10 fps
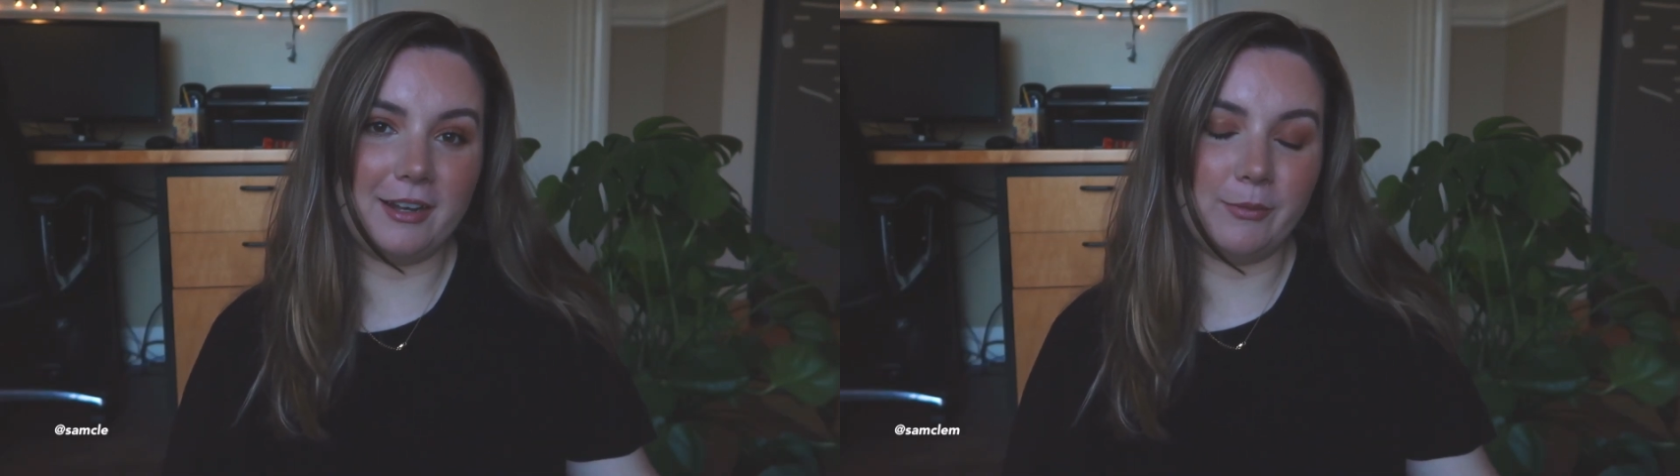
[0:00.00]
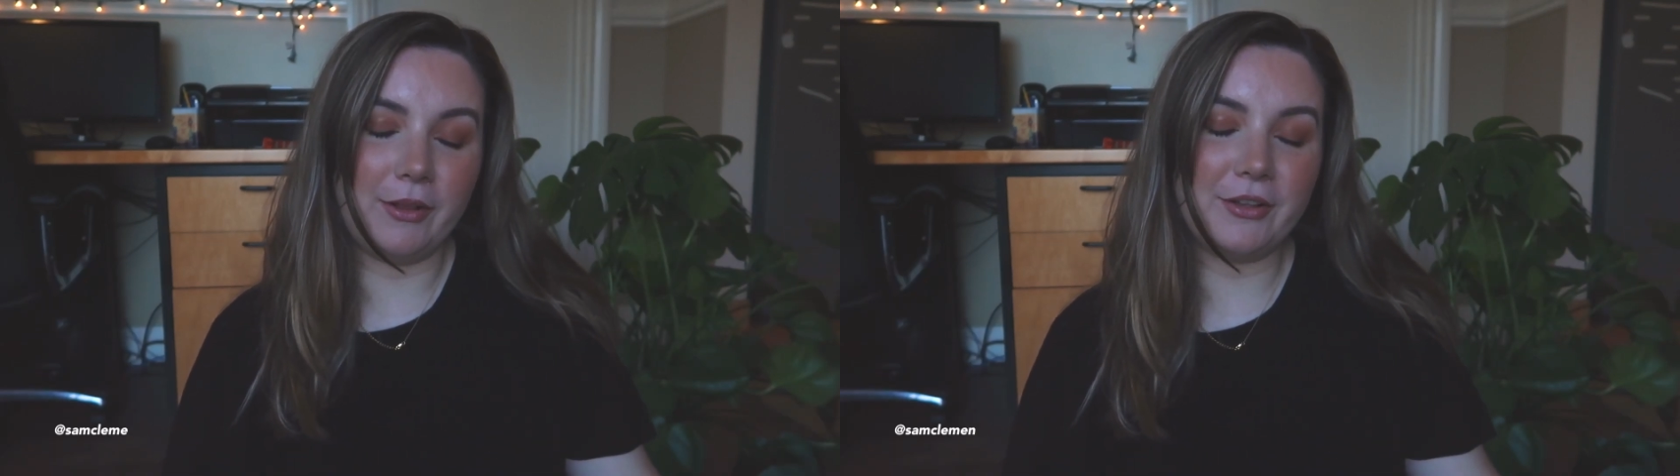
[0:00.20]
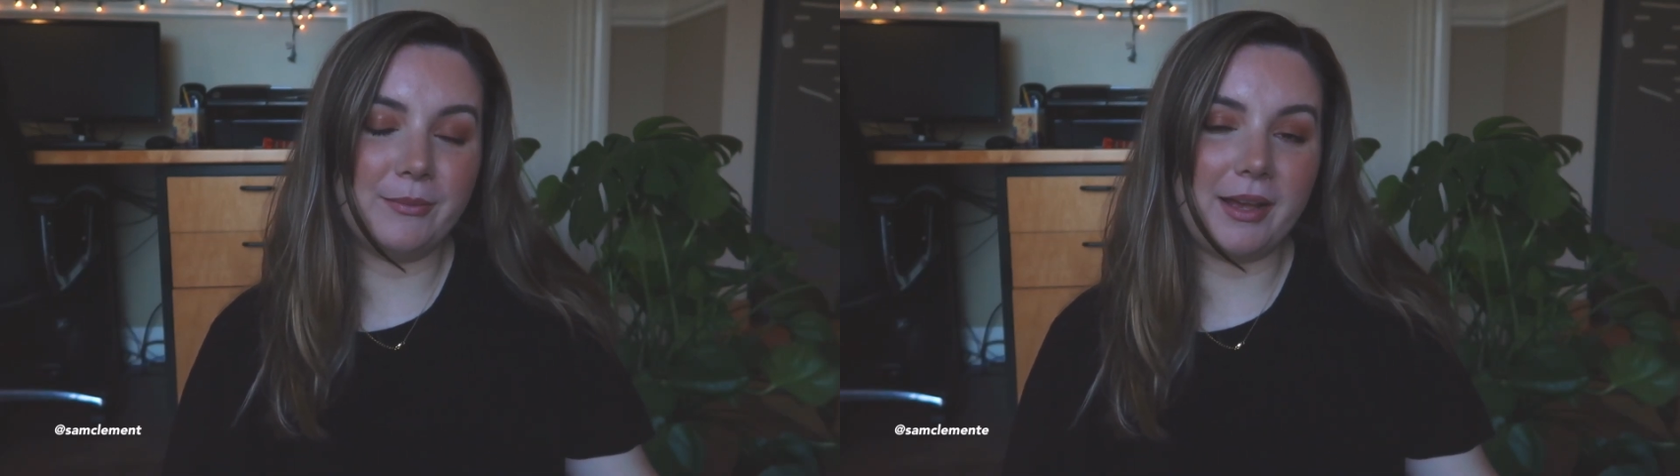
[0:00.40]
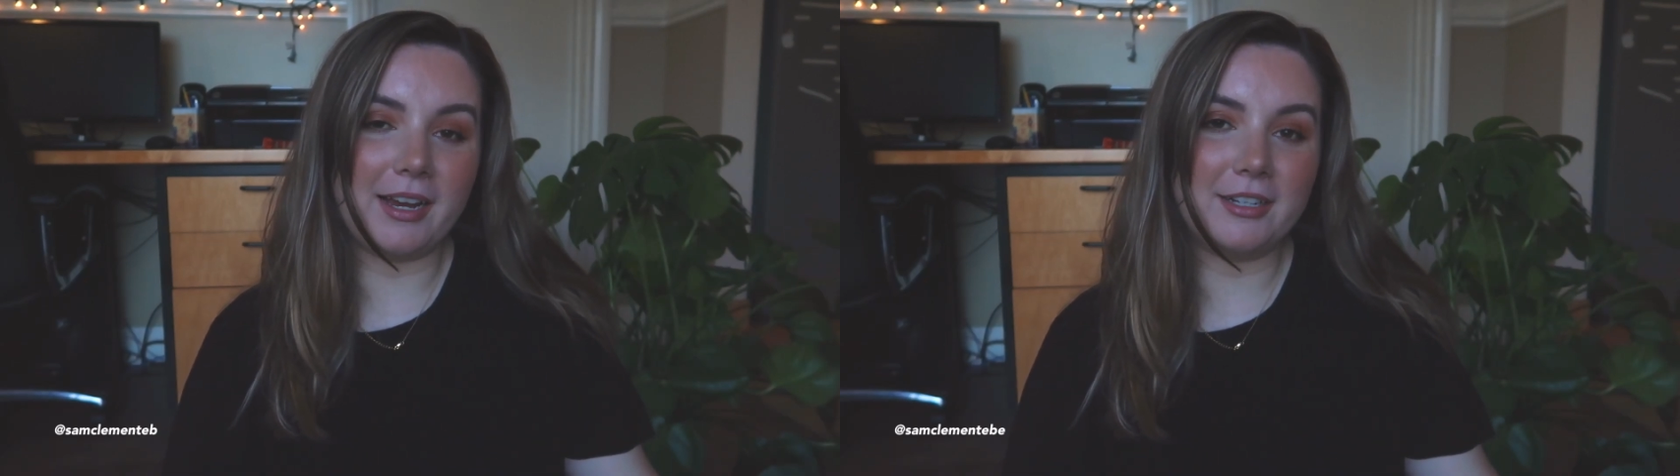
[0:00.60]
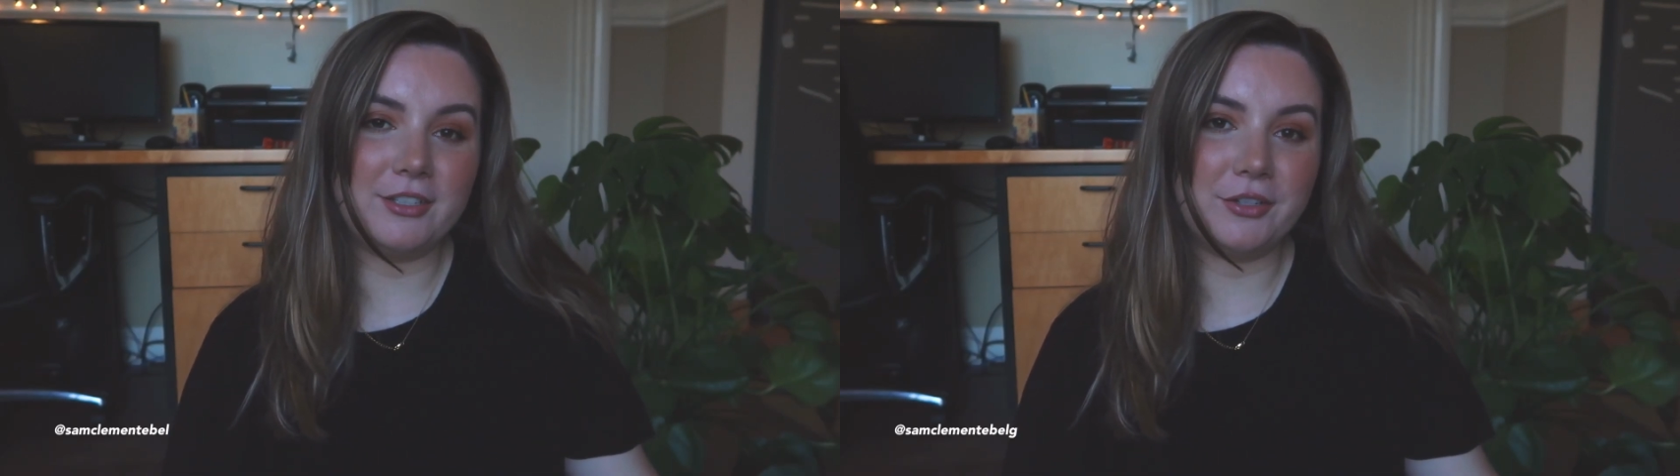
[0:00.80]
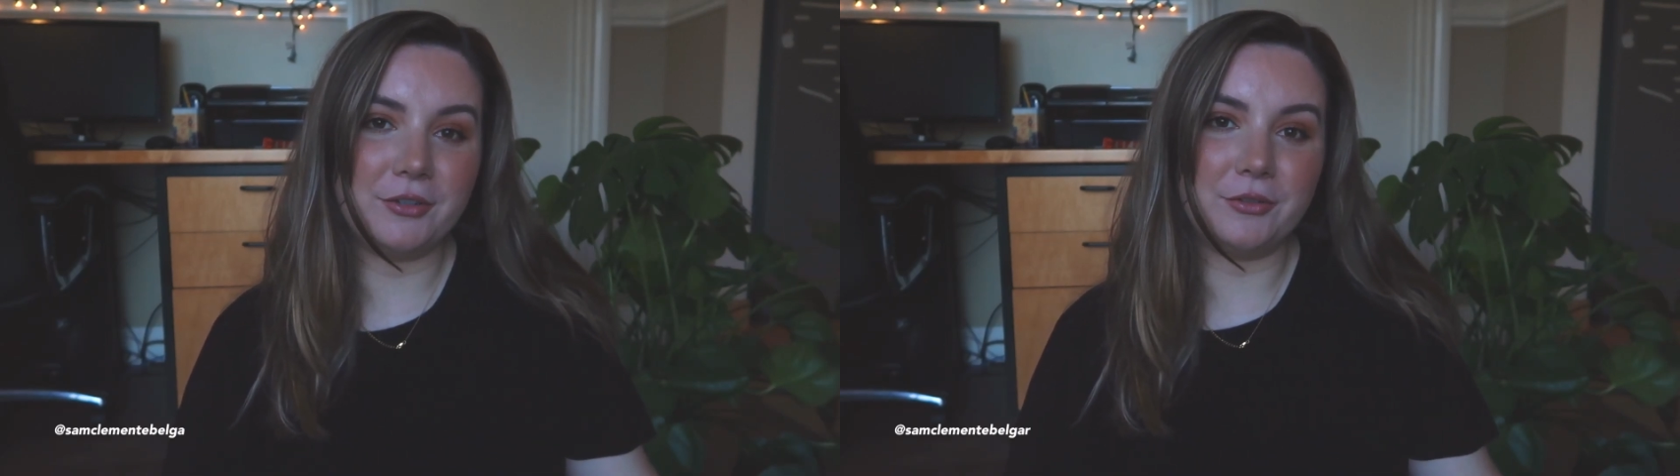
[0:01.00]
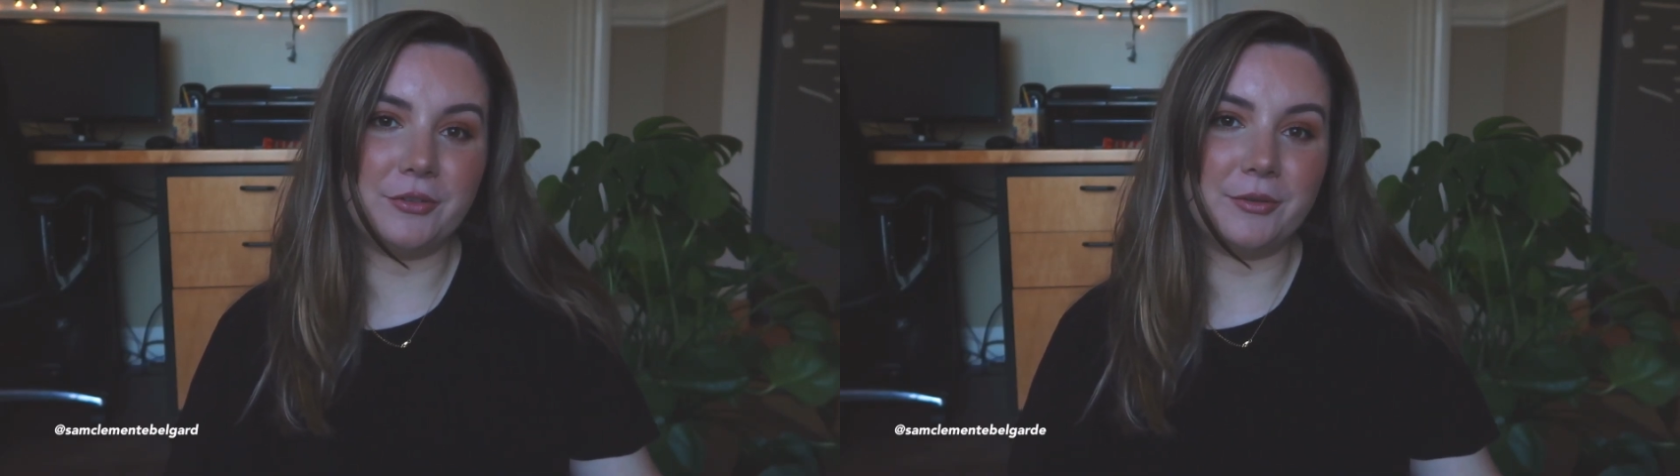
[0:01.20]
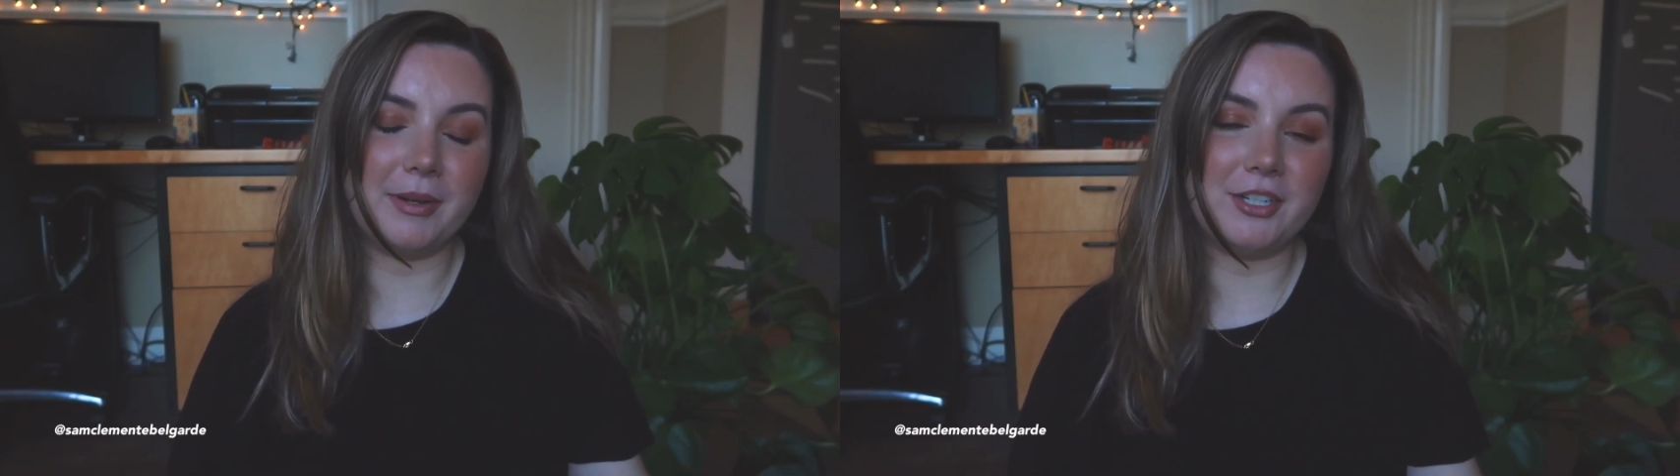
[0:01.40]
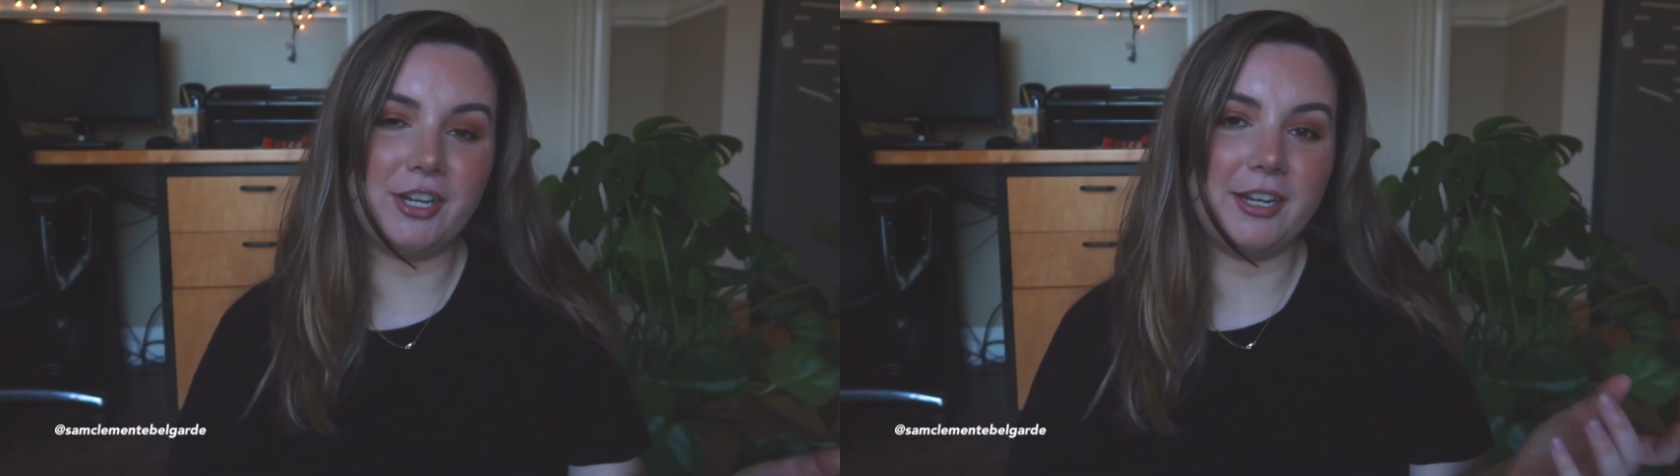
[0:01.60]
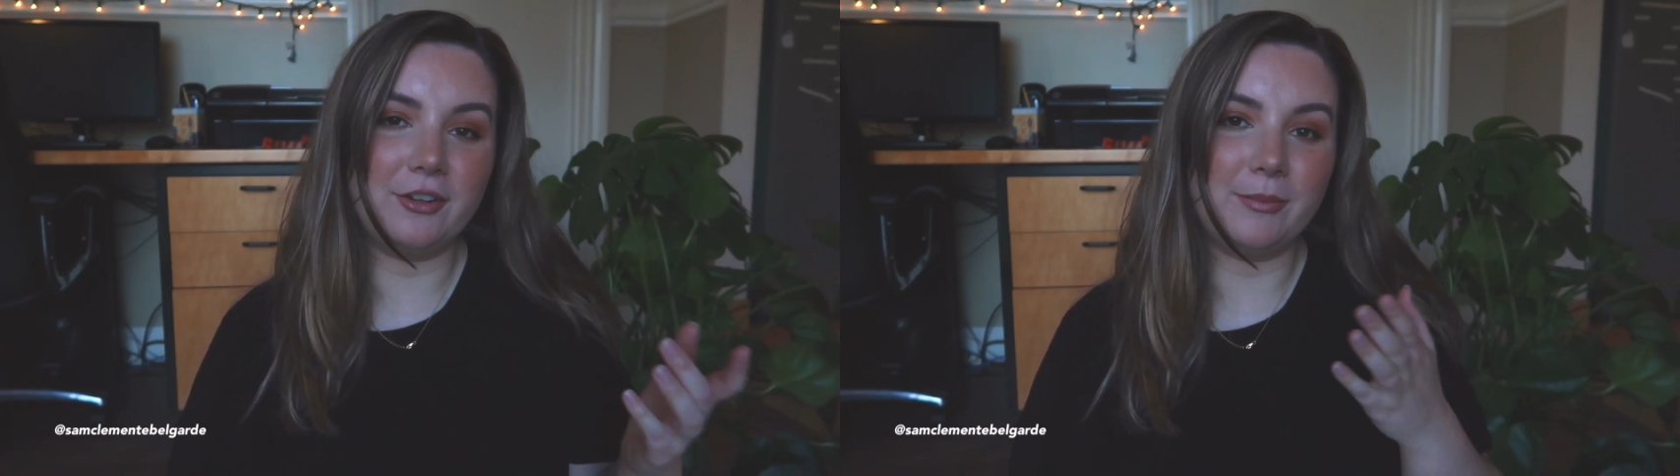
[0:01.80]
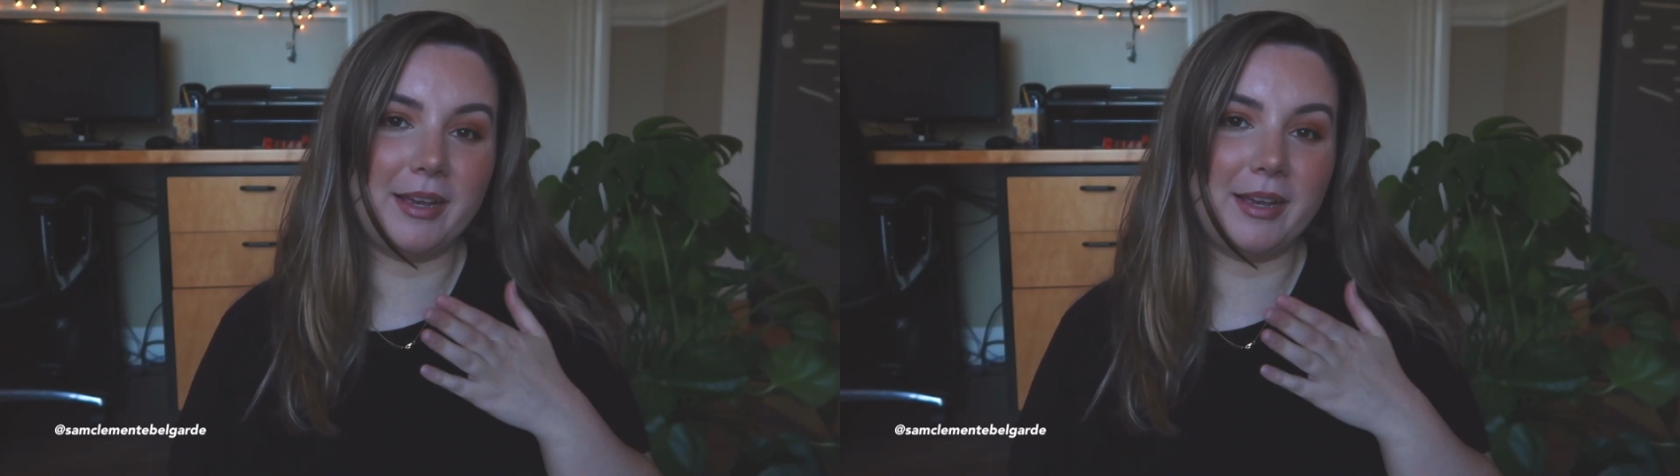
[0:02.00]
and welcome back to my channel.